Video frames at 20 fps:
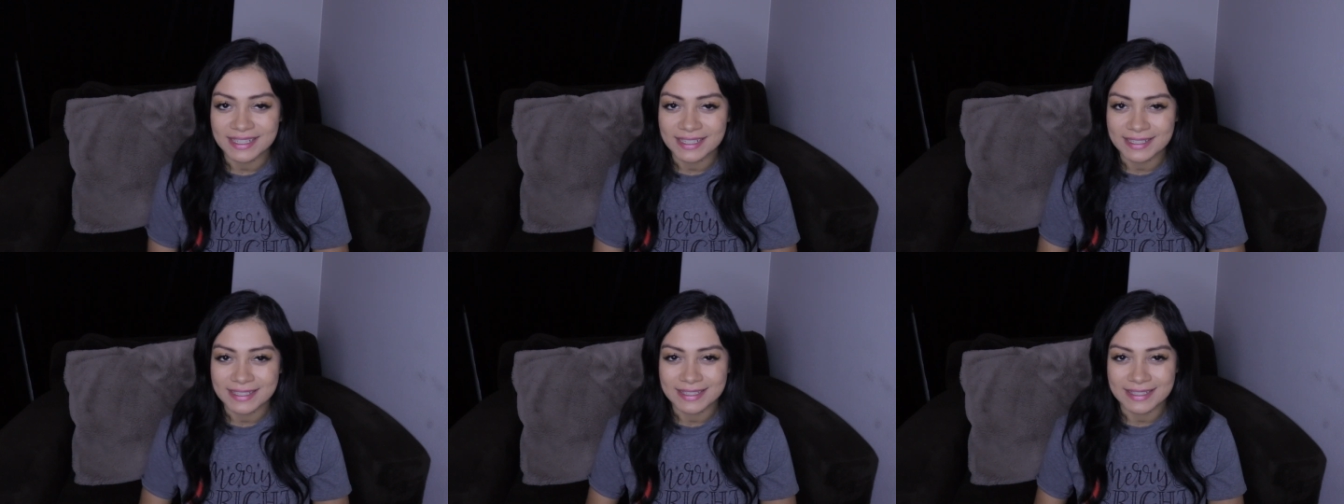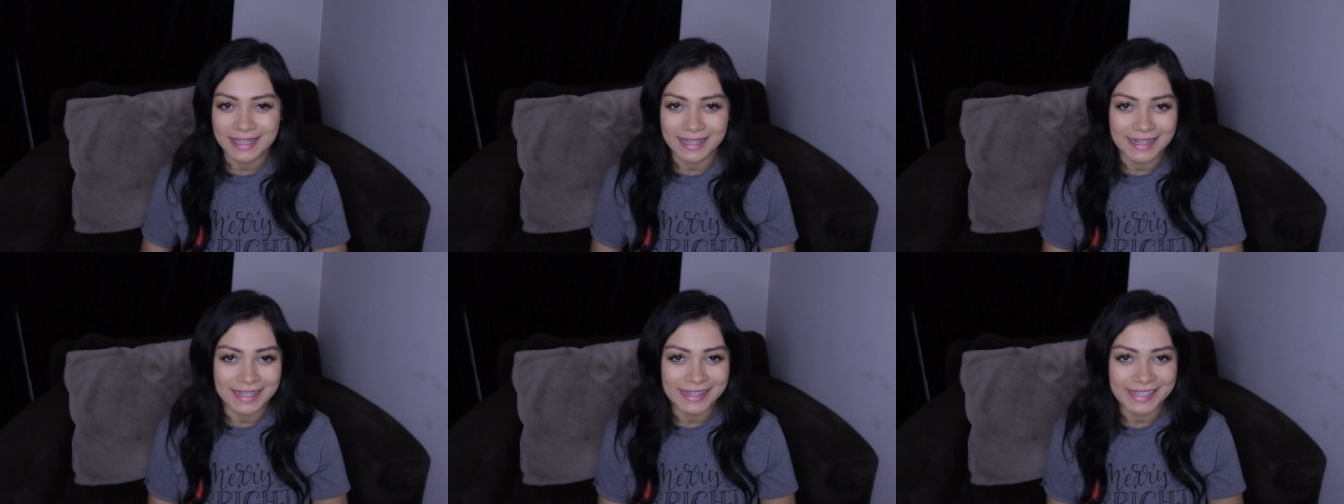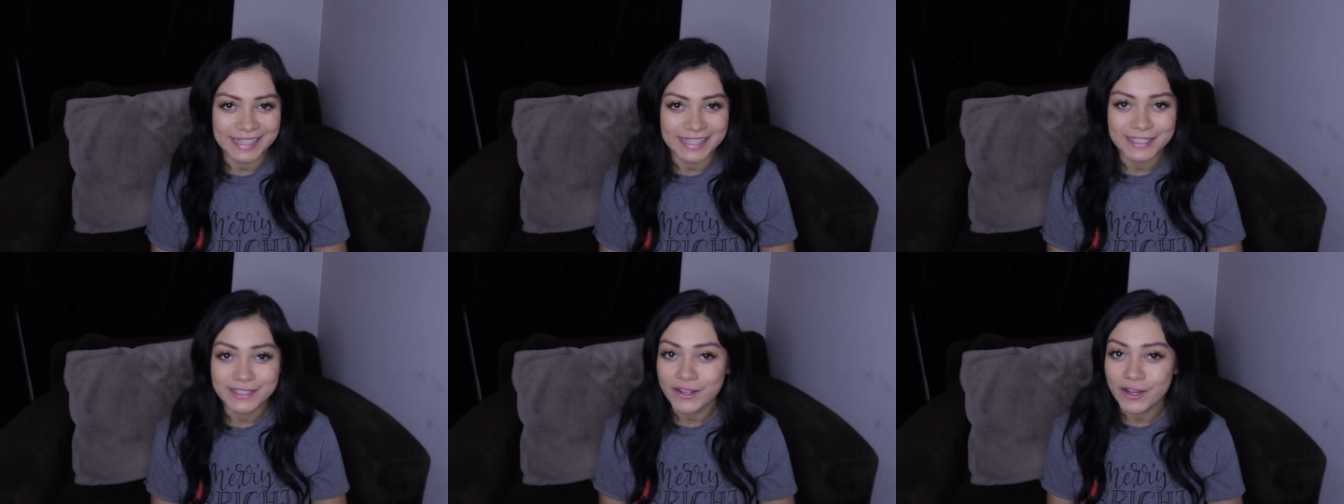It is gonna
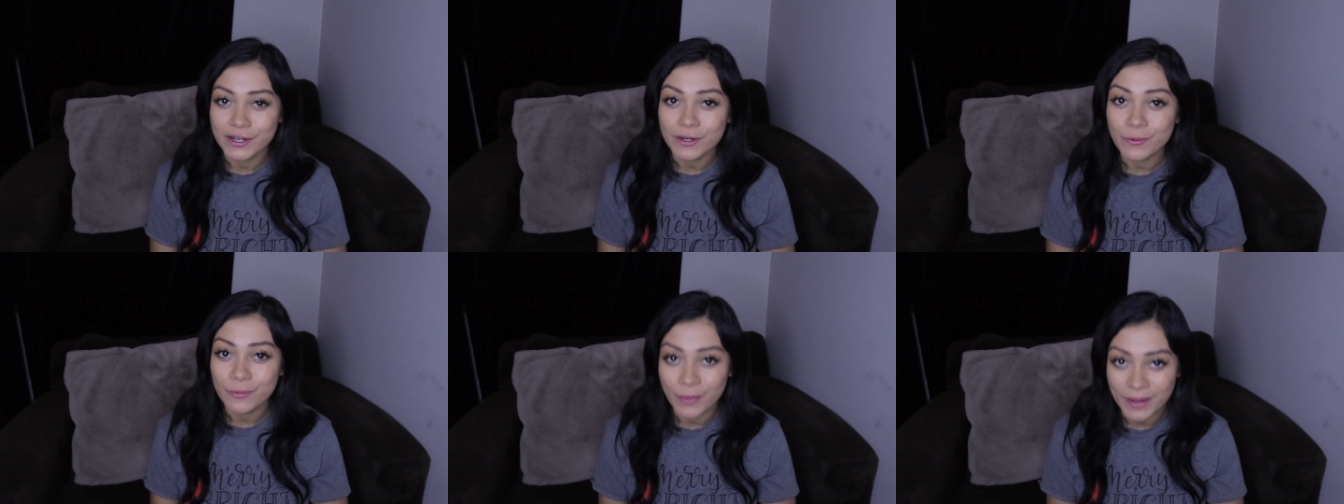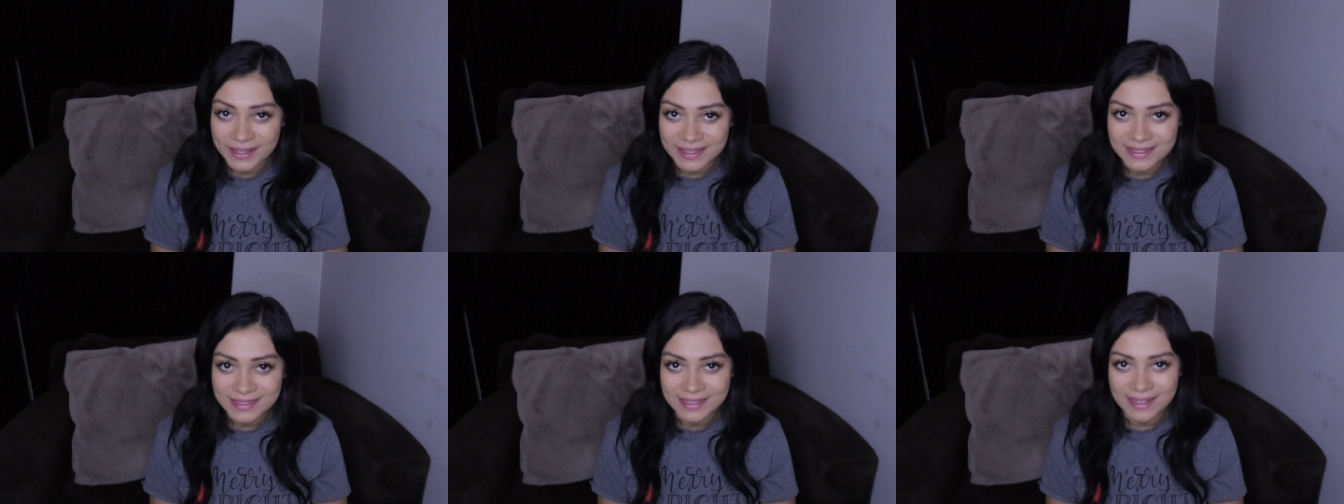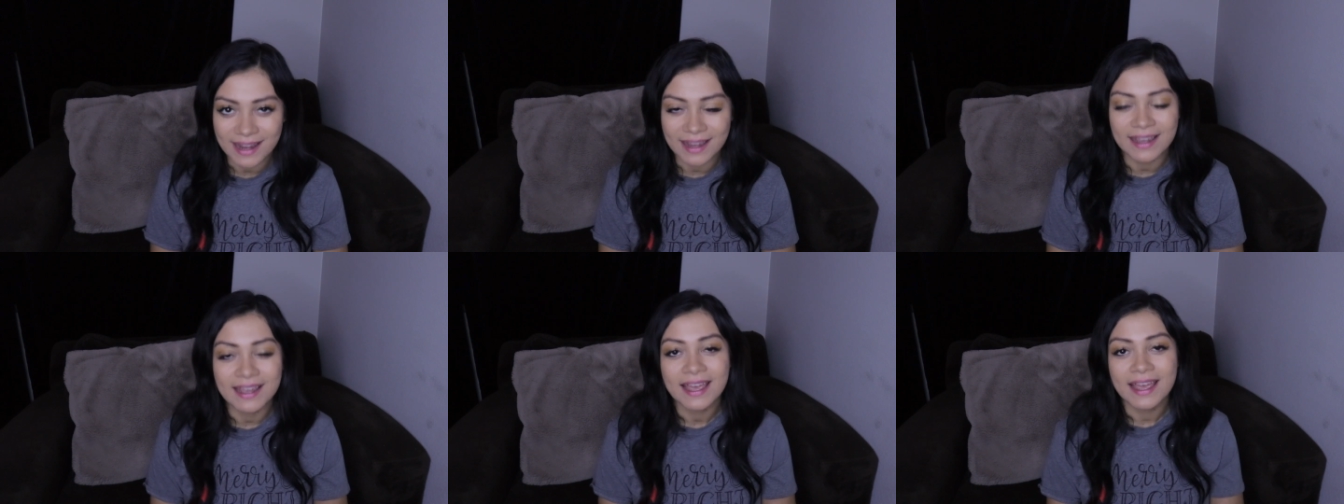land on a
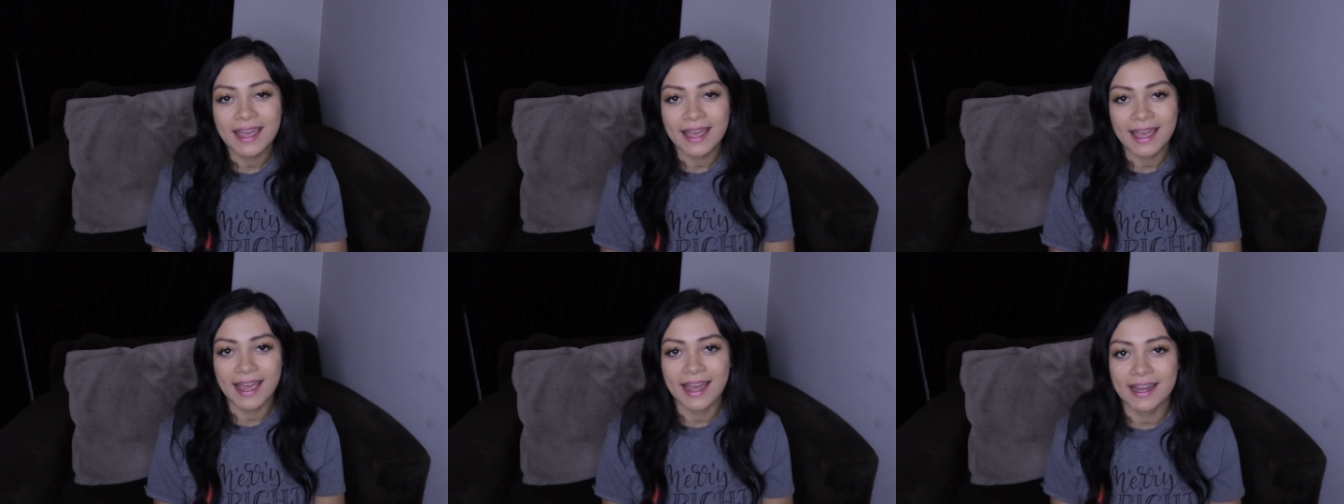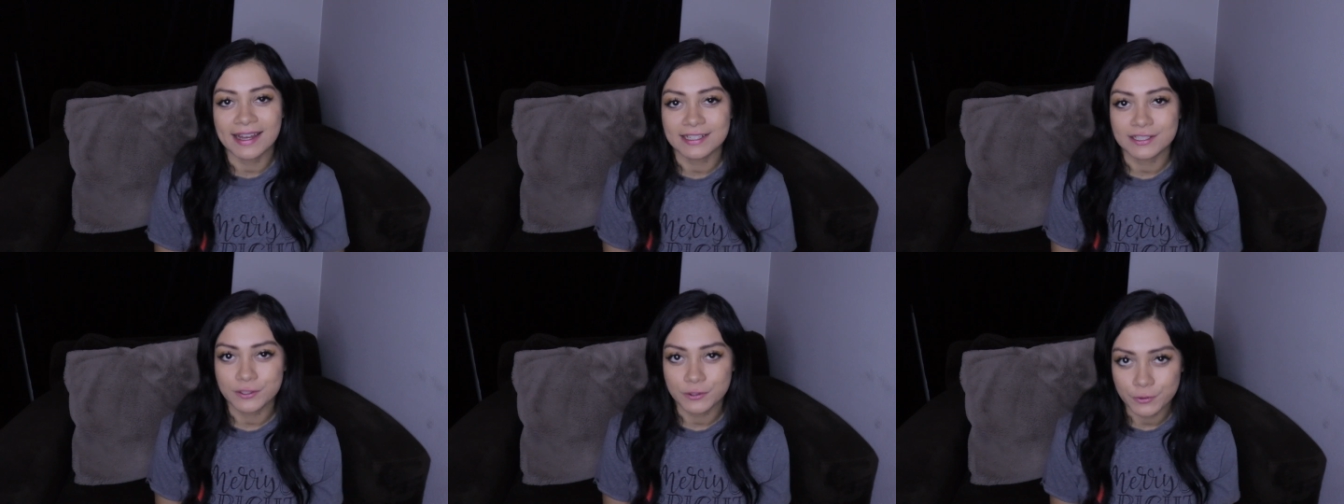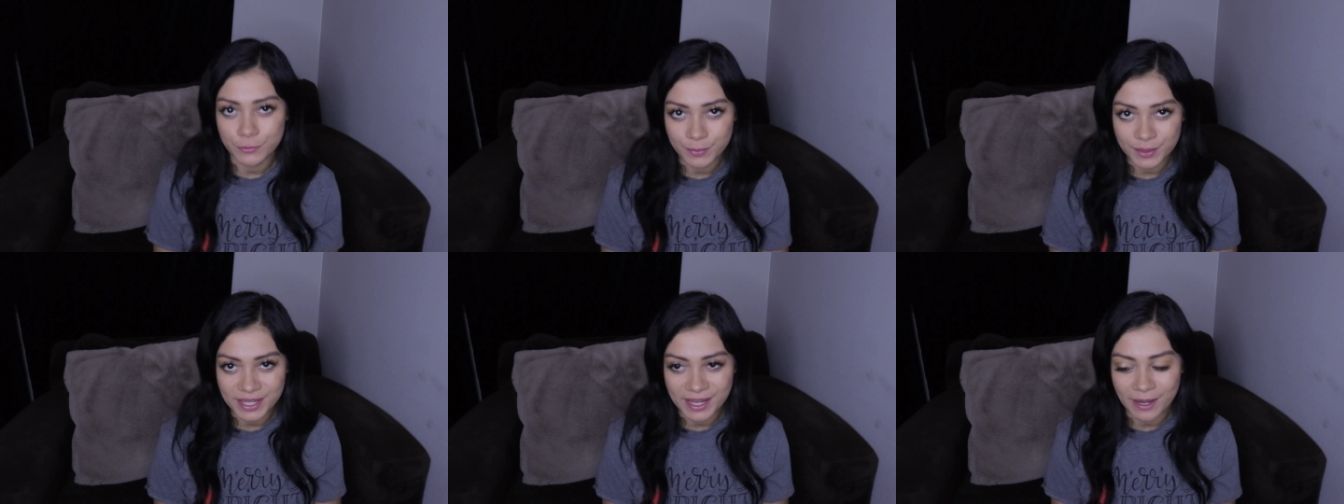Wednesday at
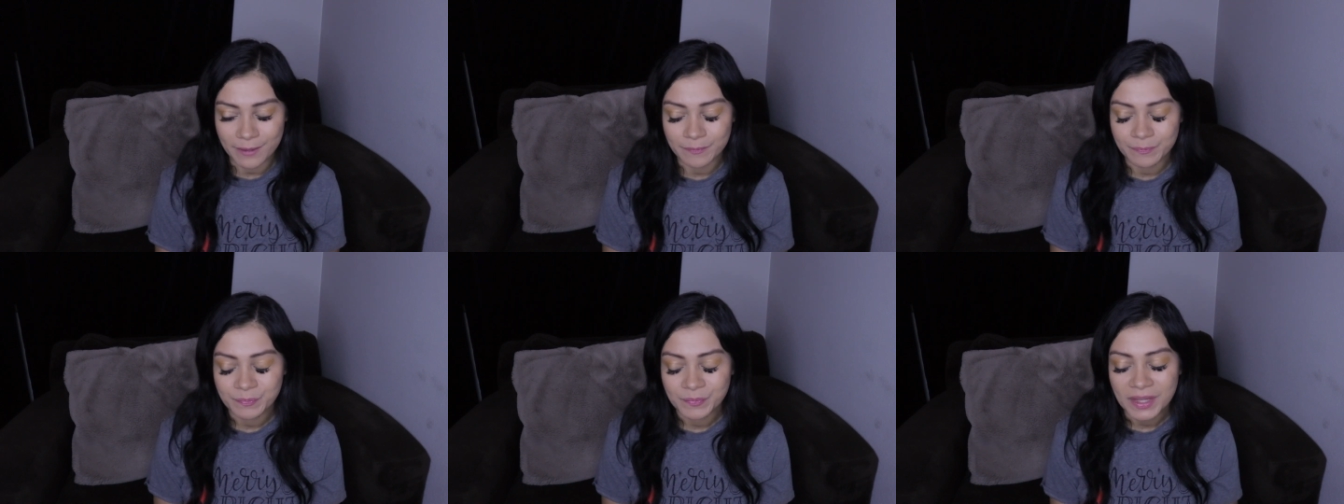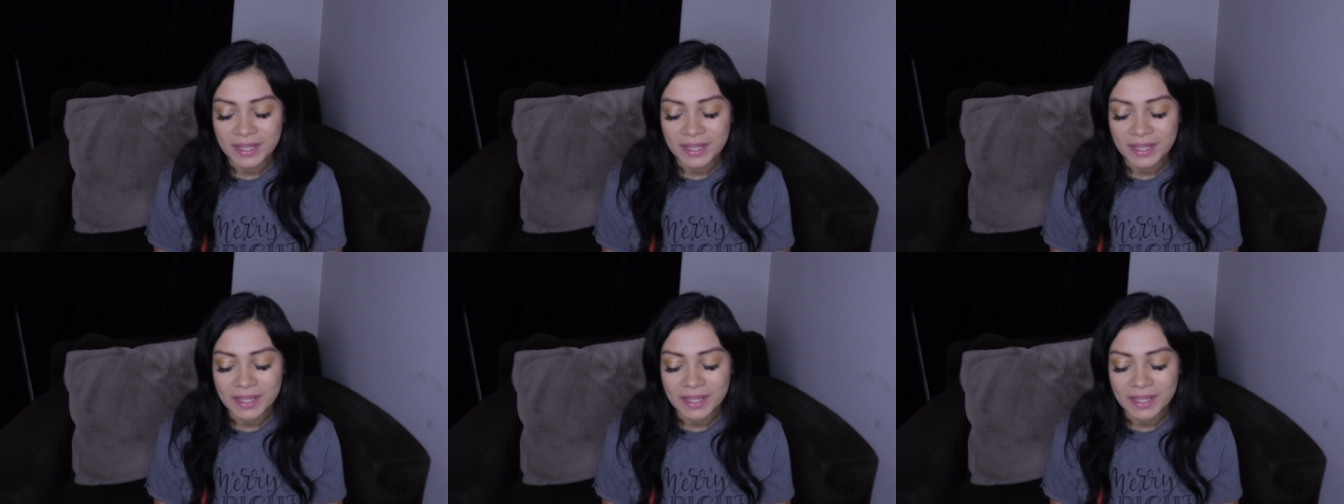2 p.m.